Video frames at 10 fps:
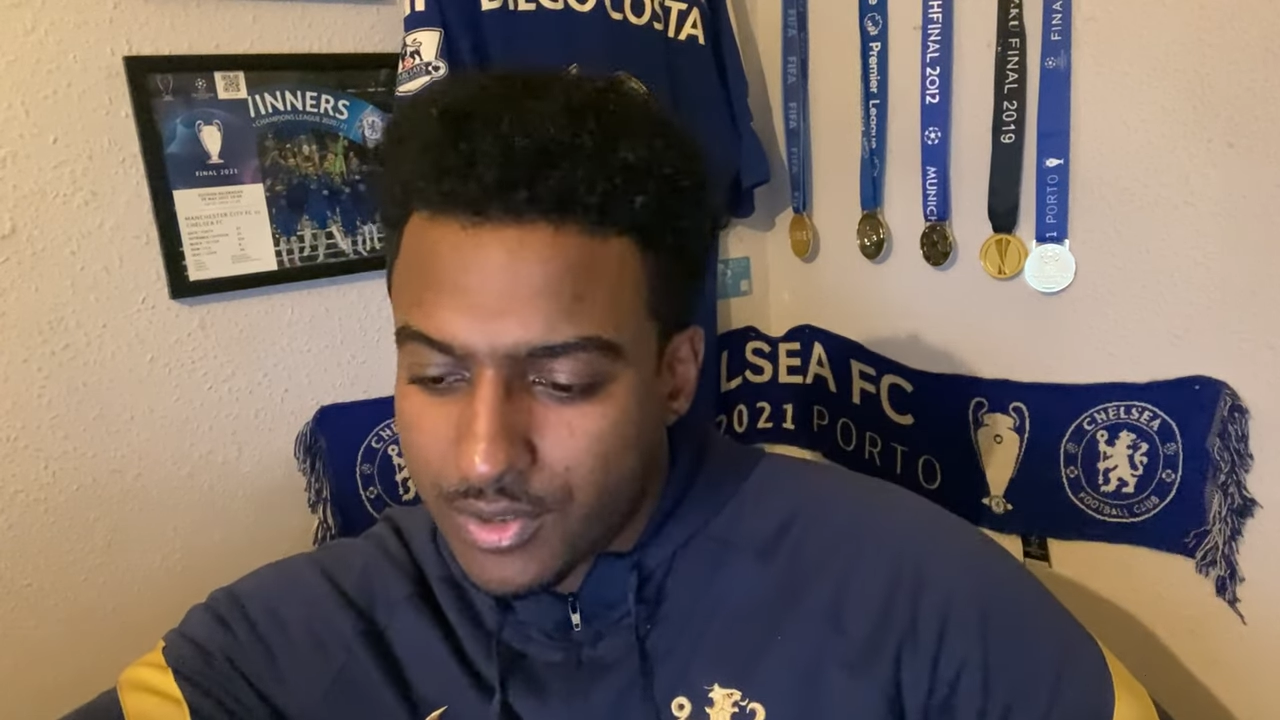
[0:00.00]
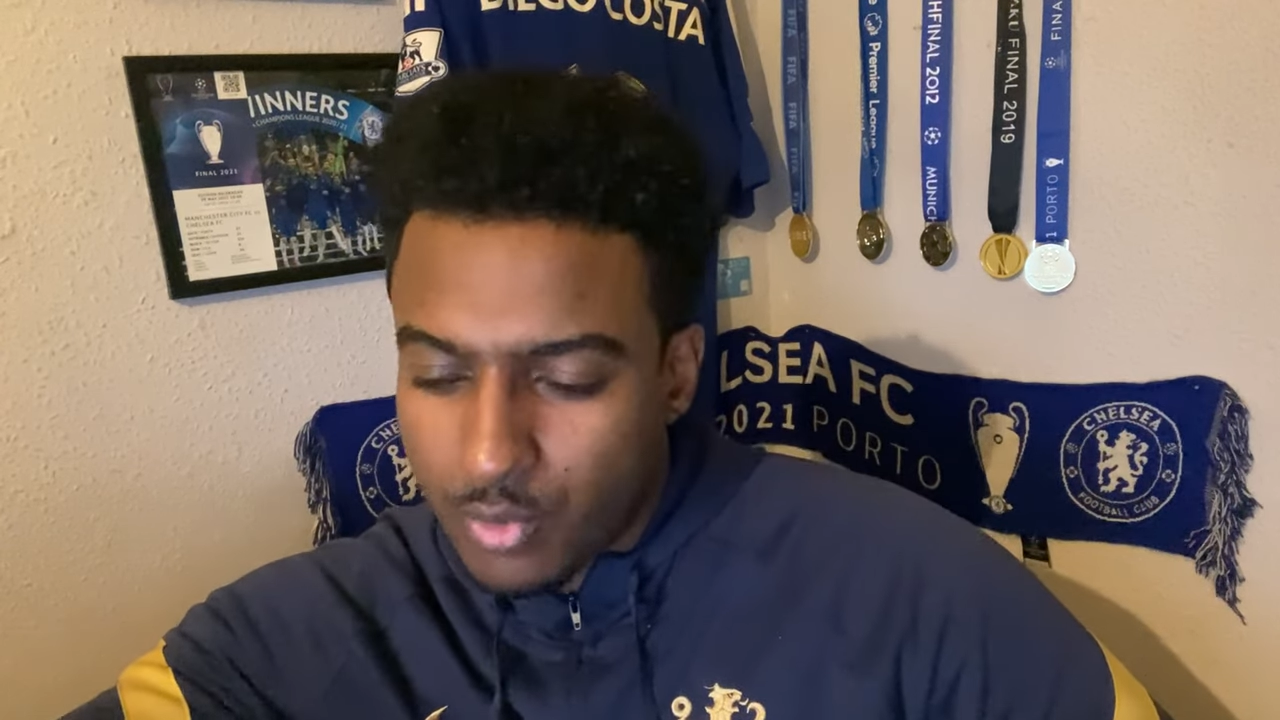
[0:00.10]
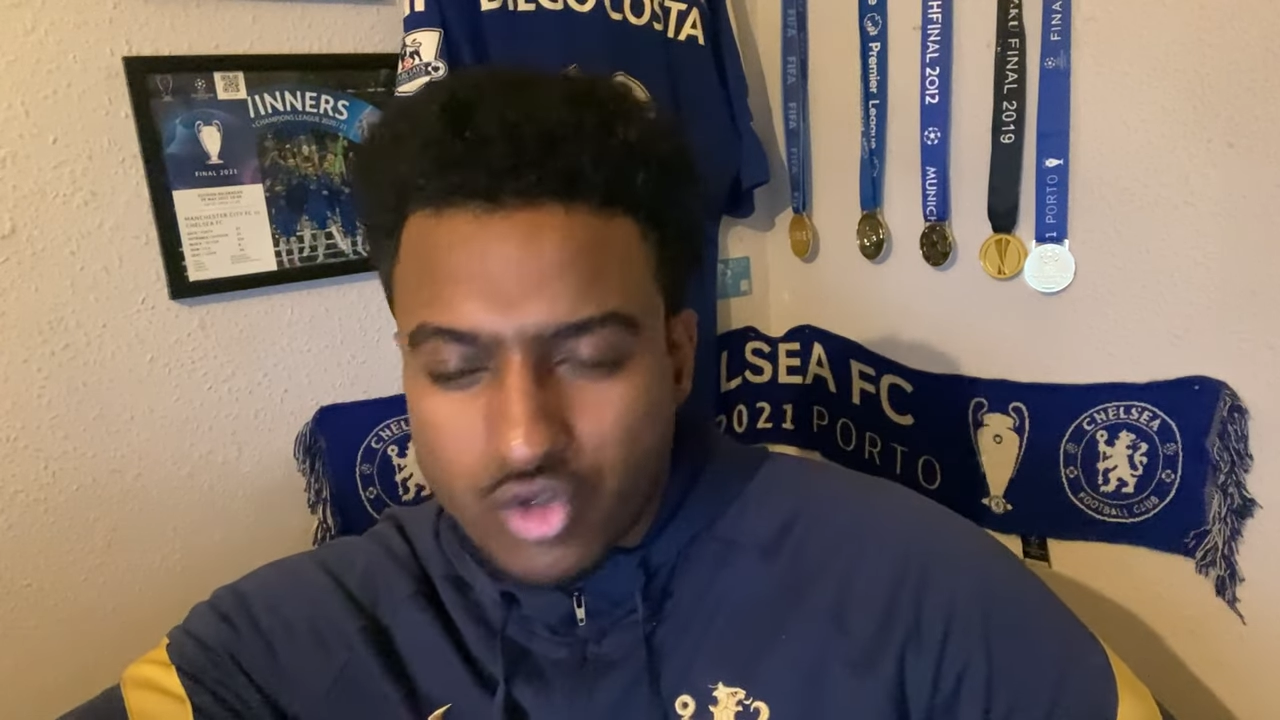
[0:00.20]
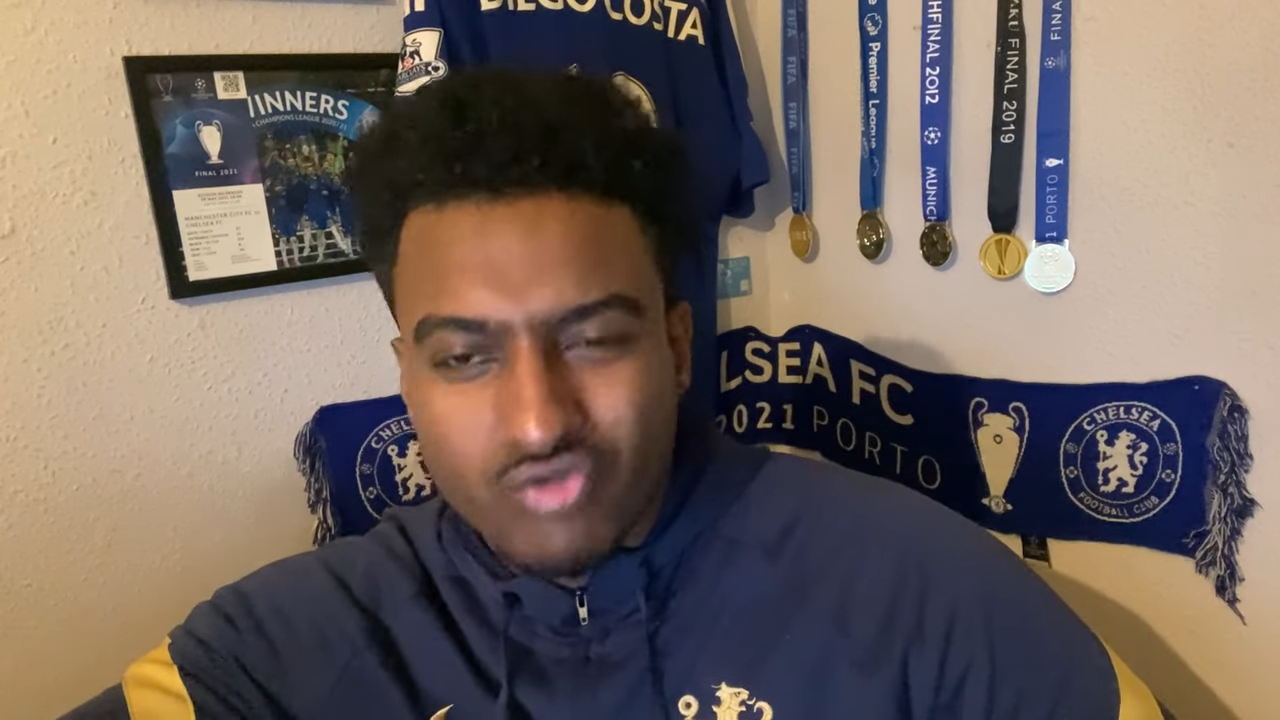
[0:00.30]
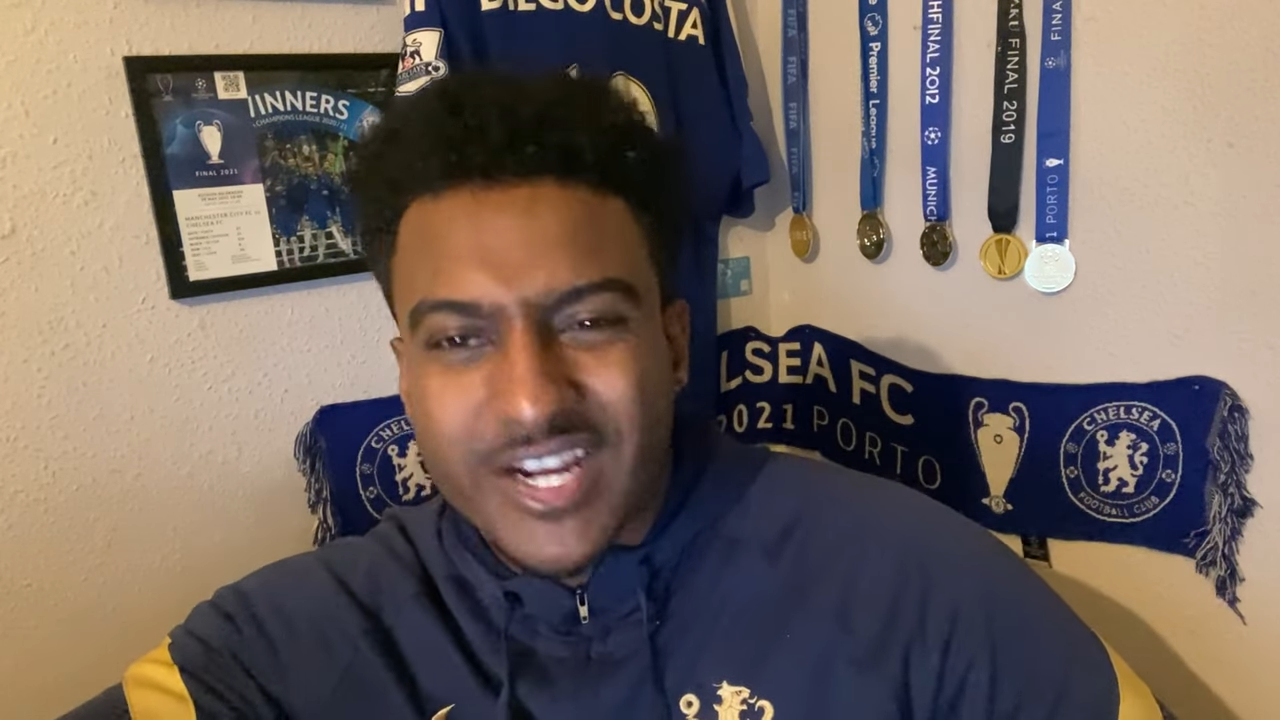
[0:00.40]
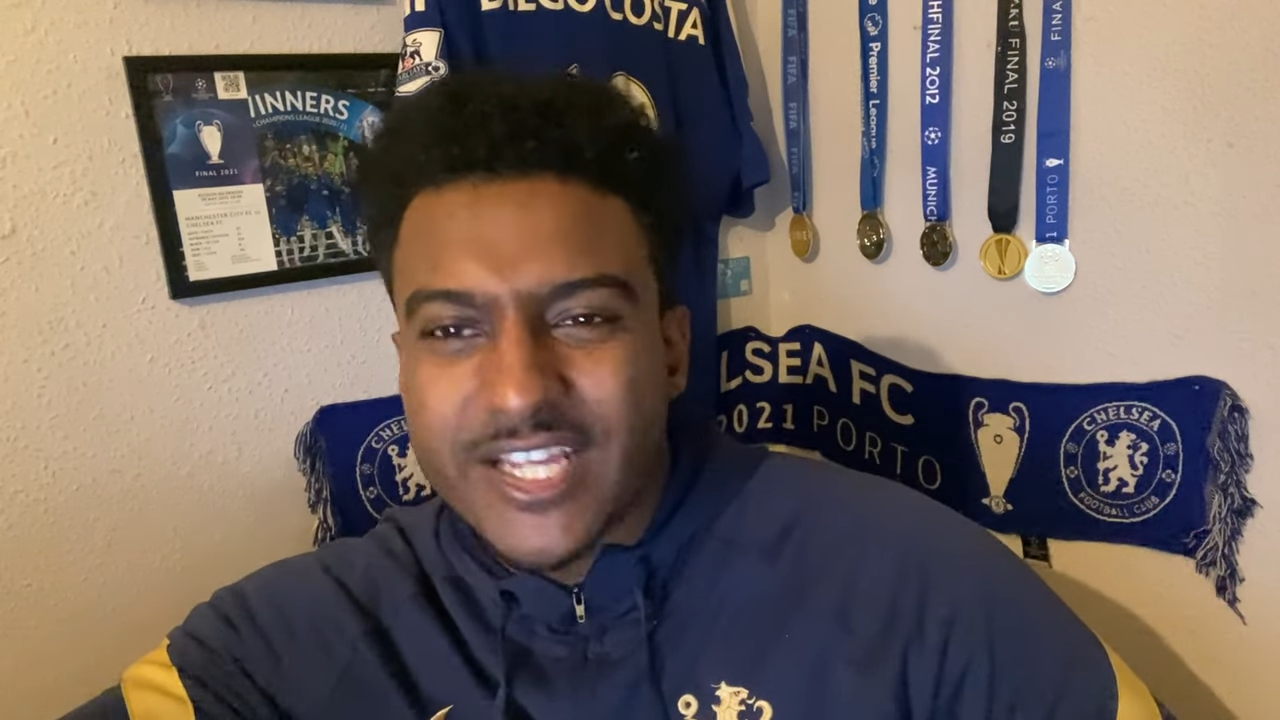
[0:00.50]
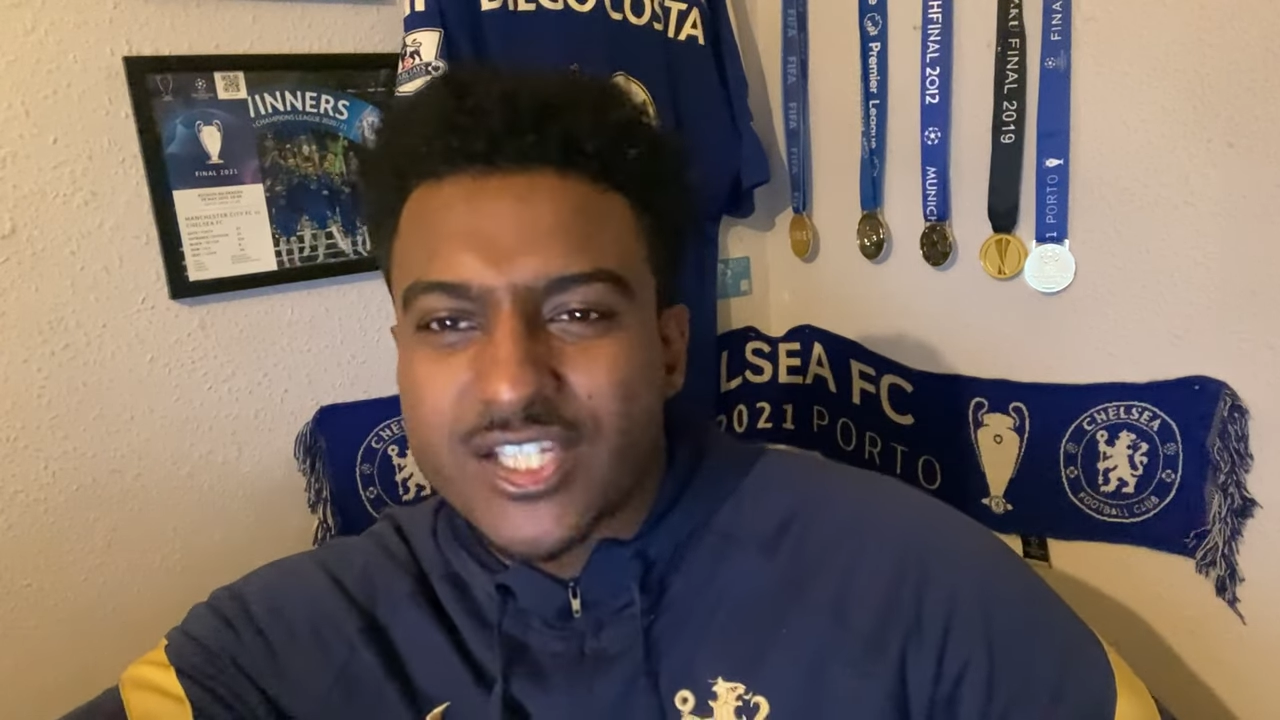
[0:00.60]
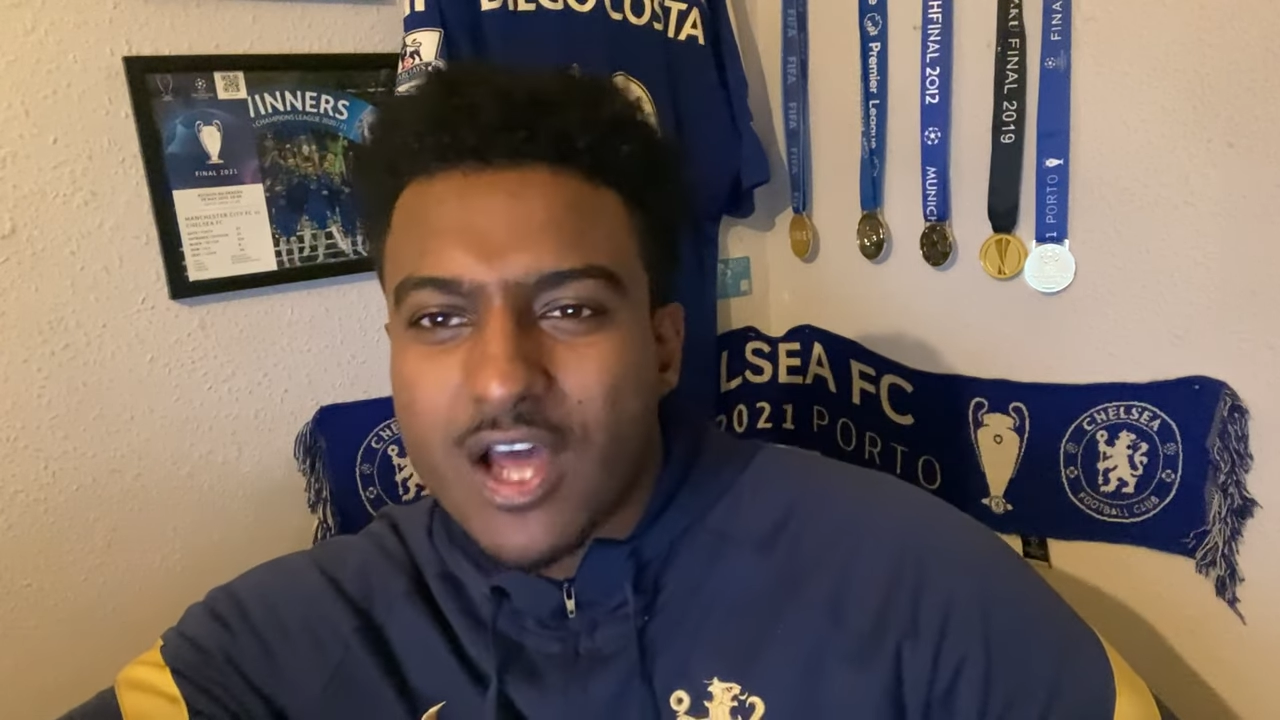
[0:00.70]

Wasn't really as